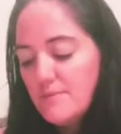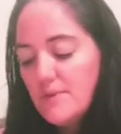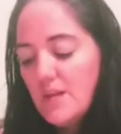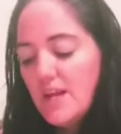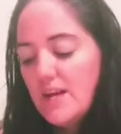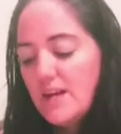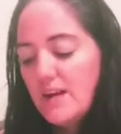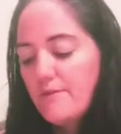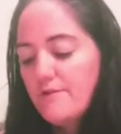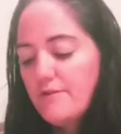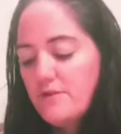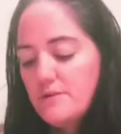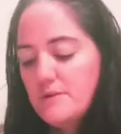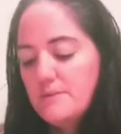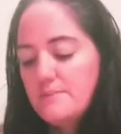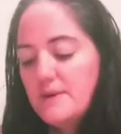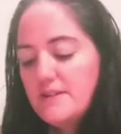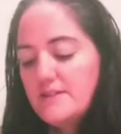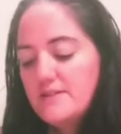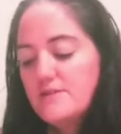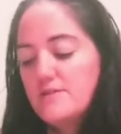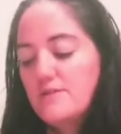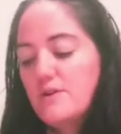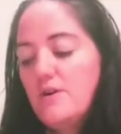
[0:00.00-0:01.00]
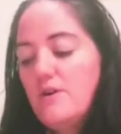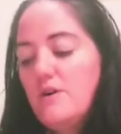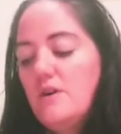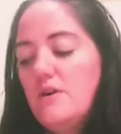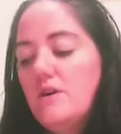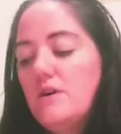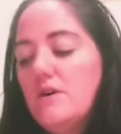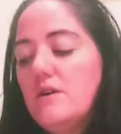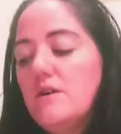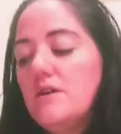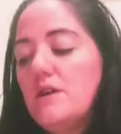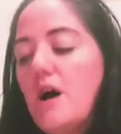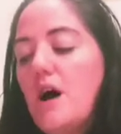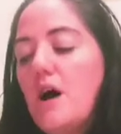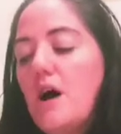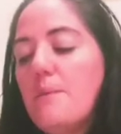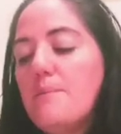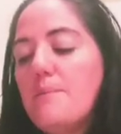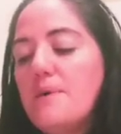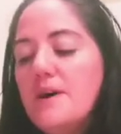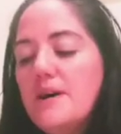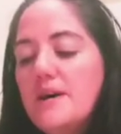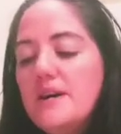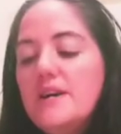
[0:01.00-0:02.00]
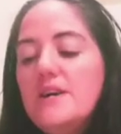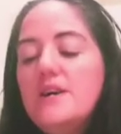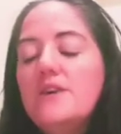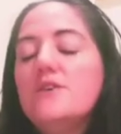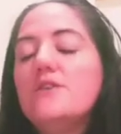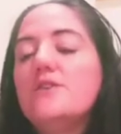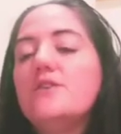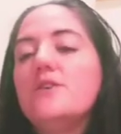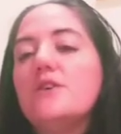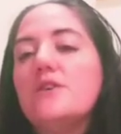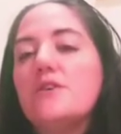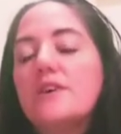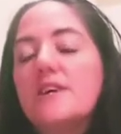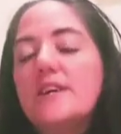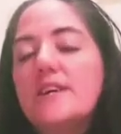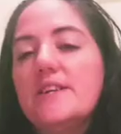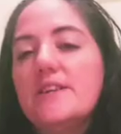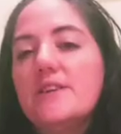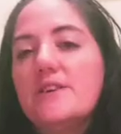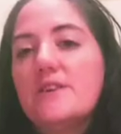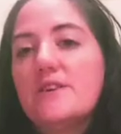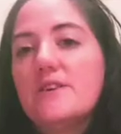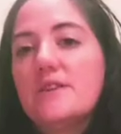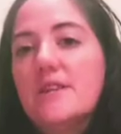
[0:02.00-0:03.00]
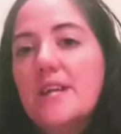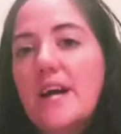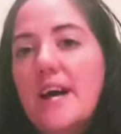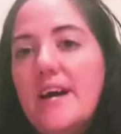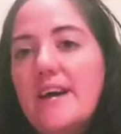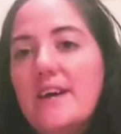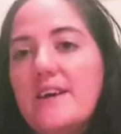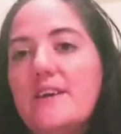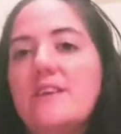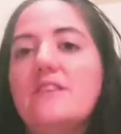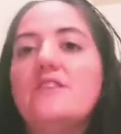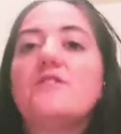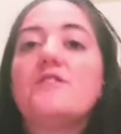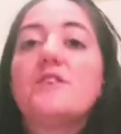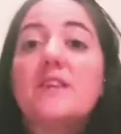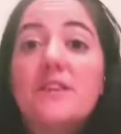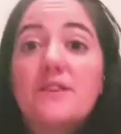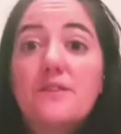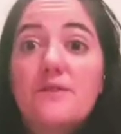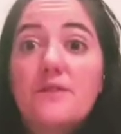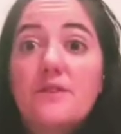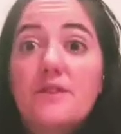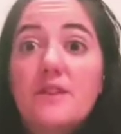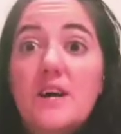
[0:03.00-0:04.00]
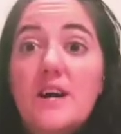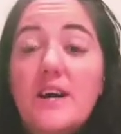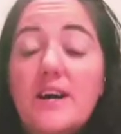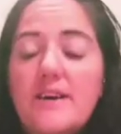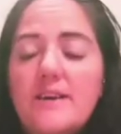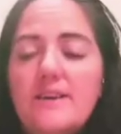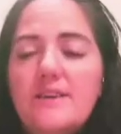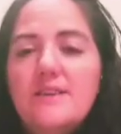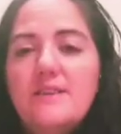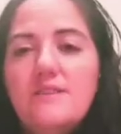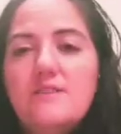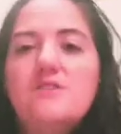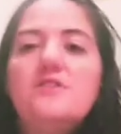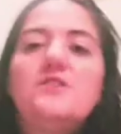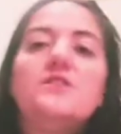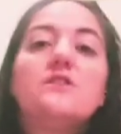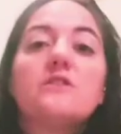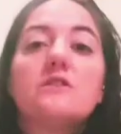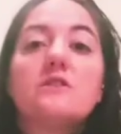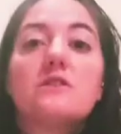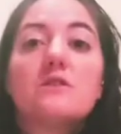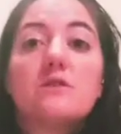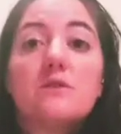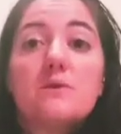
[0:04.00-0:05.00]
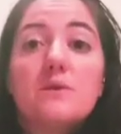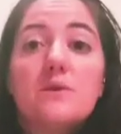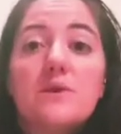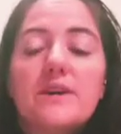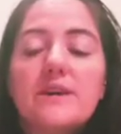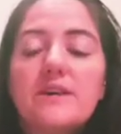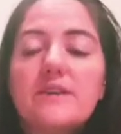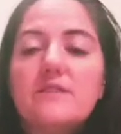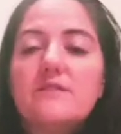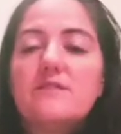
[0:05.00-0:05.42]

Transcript: It comes from the muscles all up your inner leg and your inner thigh into your groin.